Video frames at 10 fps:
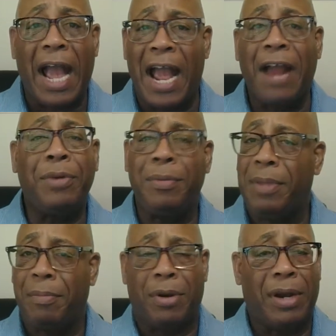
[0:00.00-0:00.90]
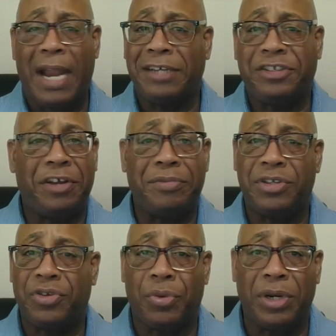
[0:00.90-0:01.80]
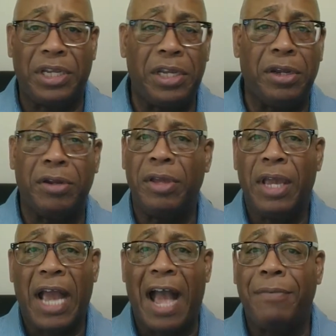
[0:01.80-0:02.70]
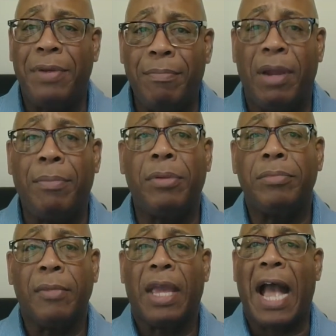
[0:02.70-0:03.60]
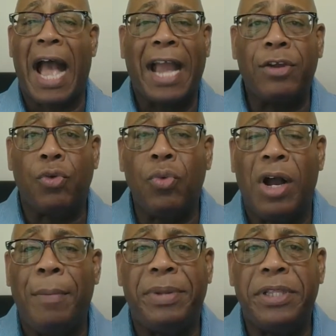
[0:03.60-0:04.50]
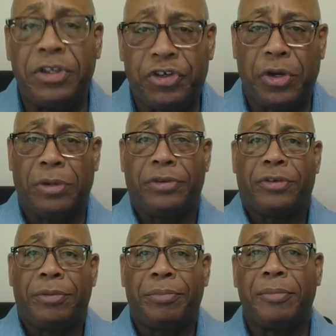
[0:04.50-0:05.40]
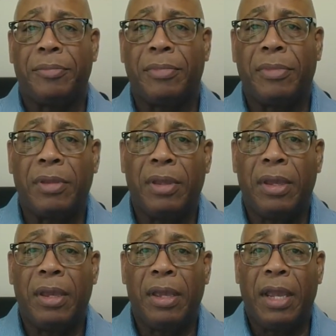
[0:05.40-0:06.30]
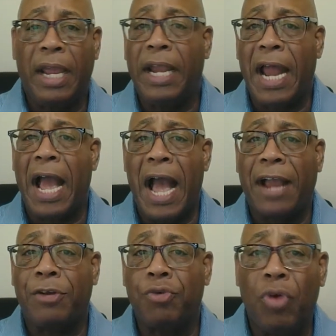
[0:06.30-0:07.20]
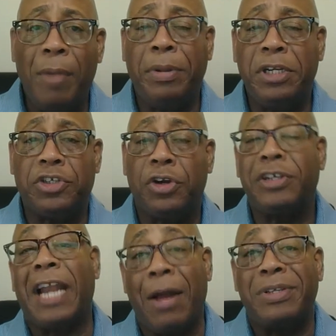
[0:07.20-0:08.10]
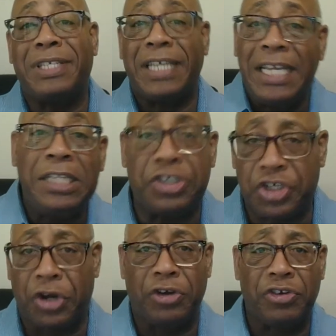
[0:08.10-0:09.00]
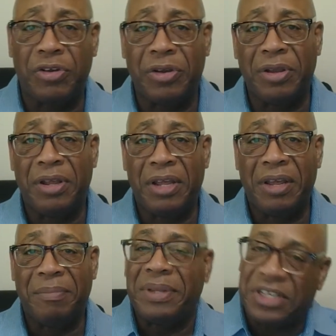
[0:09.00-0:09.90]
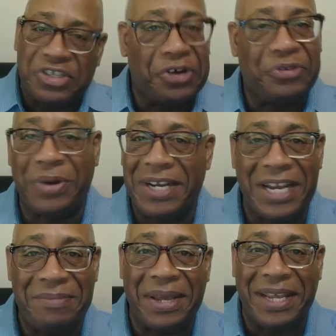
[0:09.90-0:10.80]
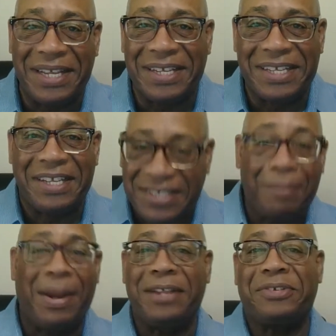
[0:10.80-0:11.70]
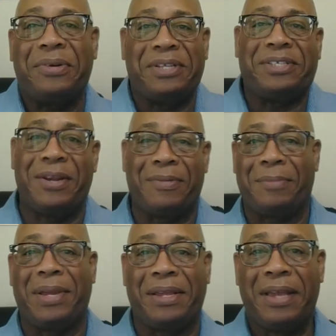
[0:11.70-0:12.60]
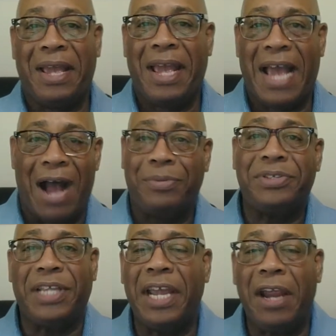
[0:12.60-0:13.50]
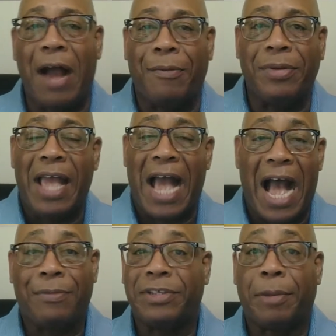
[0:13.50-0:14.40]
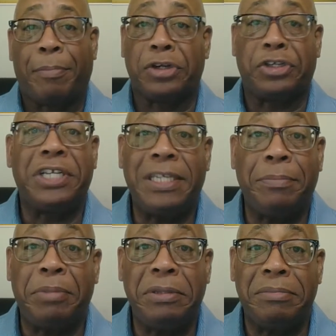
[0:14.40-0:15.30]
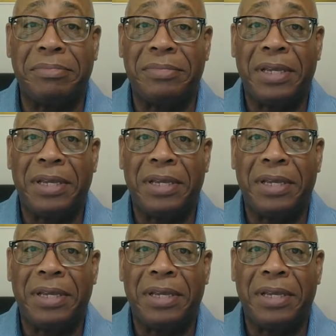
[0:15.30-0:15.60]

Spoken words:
I shared this story years. I remember I grew up in the church. And I grew up in the church and I was in the church, but the church wasn't in me. Somebody's going to understand what I mean. I was there. I was a participant.